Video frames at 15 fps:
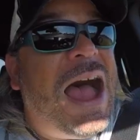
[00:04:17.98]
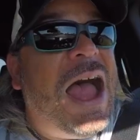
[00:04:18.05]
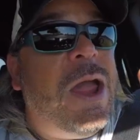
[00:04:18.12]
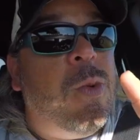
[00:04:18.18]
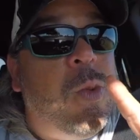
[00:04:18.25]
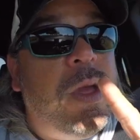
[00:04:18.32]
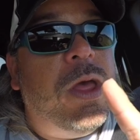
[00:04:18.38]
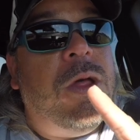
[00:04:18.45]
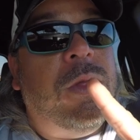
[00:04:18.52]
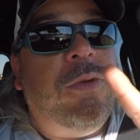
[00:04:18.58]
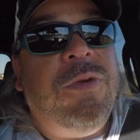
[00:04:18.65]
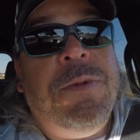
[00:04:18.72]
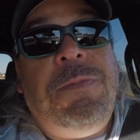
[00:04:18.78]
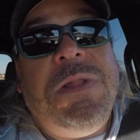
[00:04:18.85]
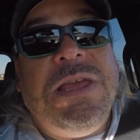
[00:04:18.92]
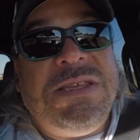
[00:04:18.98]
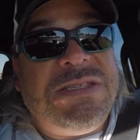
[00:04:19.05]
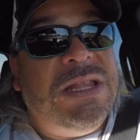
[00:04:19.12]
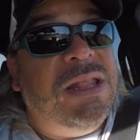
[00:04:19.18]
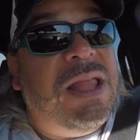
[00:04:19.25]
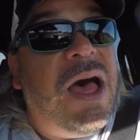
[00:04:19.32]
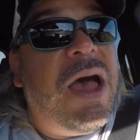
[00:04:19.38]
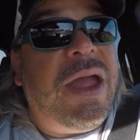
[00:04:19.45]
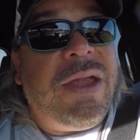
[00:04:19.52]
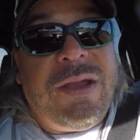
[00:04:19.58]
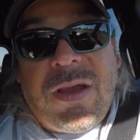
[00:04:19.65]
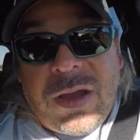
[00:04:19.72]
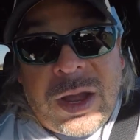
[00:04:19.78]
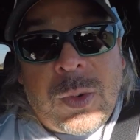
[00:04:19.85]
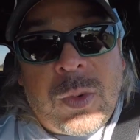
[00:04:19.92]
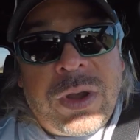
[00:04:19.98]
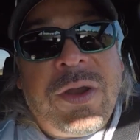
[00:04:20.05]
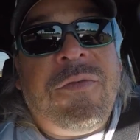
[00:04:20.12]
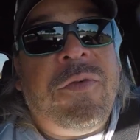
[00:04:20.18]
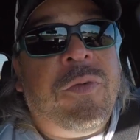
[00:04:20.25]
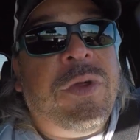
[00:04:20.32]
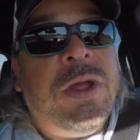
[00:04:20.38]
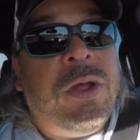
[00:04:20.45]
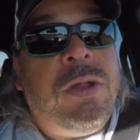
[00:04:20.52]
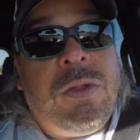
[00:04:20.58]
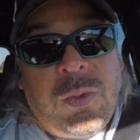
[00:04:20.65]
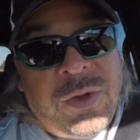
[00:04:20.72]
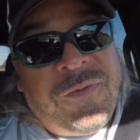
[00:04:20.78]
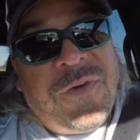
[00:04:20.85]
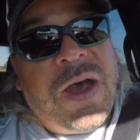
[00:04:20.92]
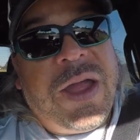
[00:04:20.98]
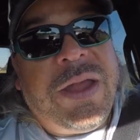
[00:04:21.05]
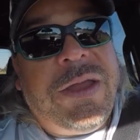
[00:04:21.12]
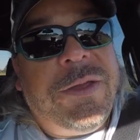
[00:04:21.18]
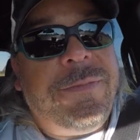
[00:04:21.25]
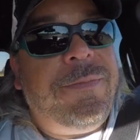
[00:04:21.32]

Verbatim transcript: I will replace the line on whatever reel we find.